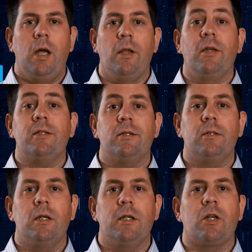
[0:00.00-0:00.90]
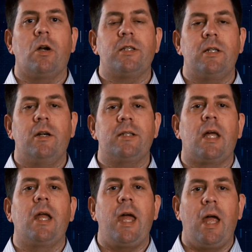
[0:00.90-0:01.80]
and this is our series
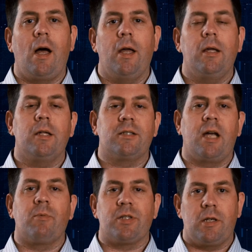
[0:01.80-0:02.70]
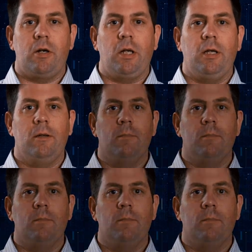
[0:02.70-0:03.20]
on AI and cybersecurity.